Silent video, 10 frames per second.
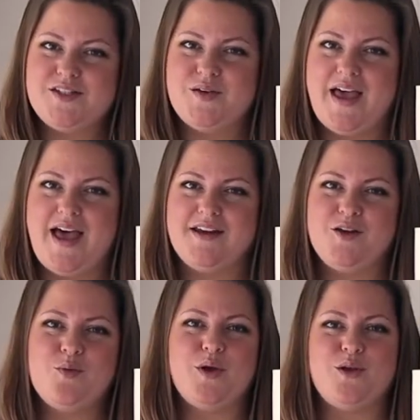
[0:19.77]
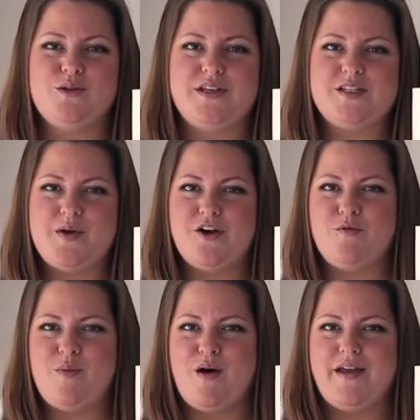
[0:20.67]
you can, but you'll need to bear
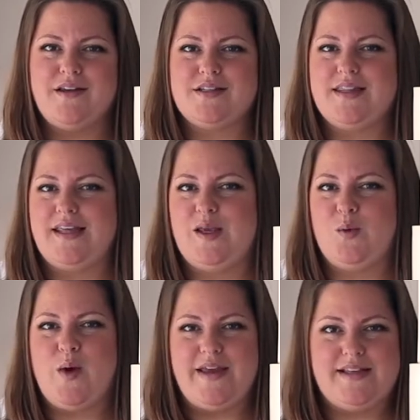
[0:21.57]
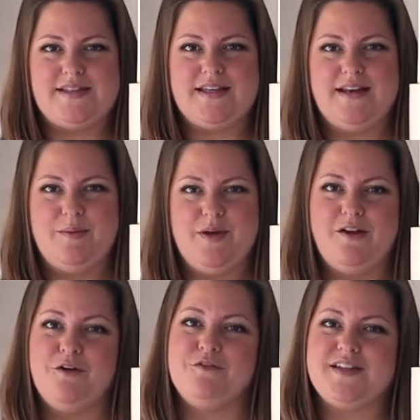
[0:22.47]
in mind the weight
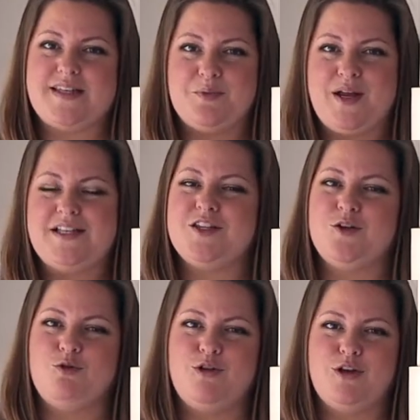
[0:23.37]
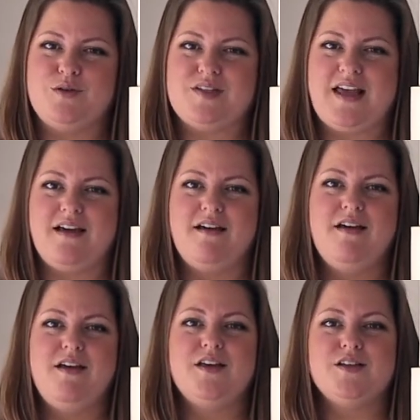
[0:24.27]
limit of the separator that you're using.
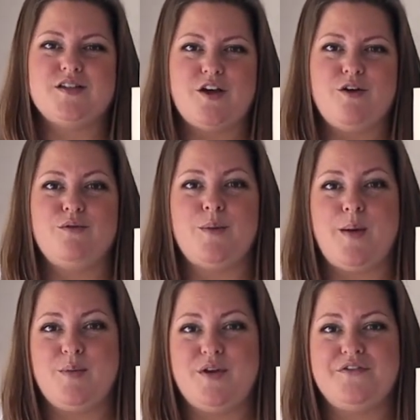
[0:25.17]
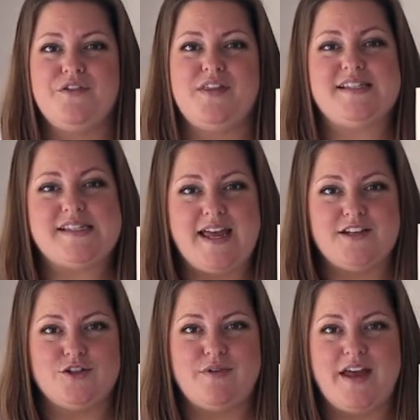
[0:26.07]
So remember, for the
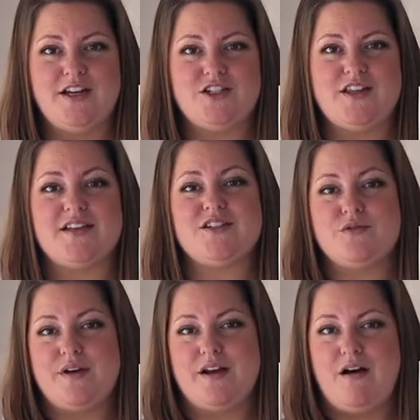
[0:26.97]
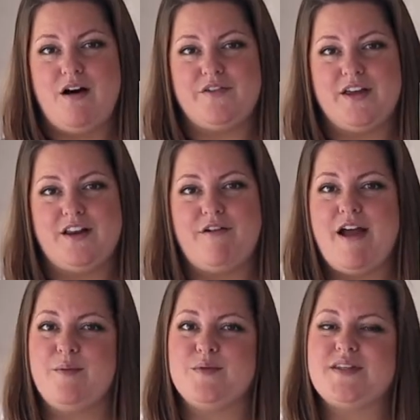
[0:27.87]
standard range that's 3.5
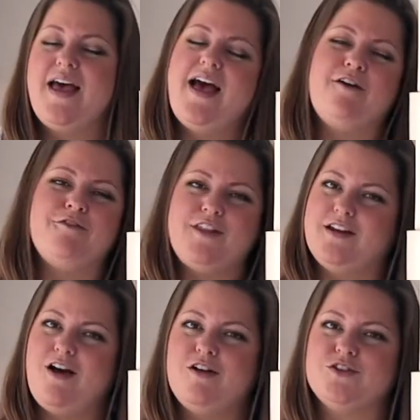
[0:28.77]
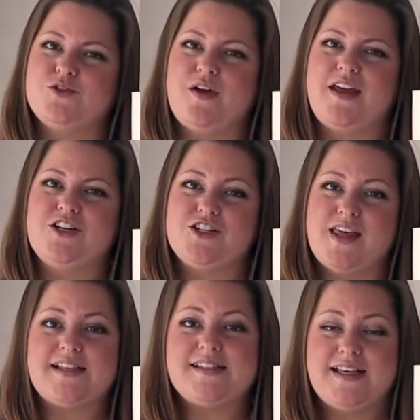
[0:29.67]
kilograms, and for the enhanced range
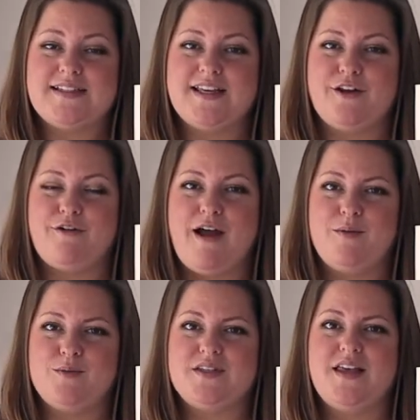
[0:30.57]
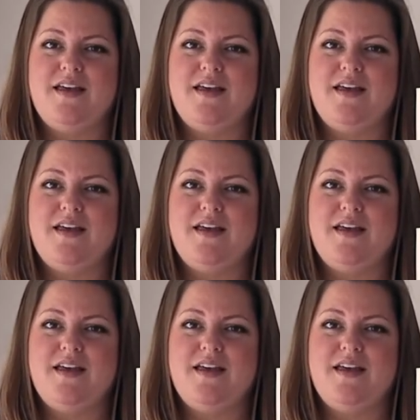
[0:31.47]
that's 6 kilograms.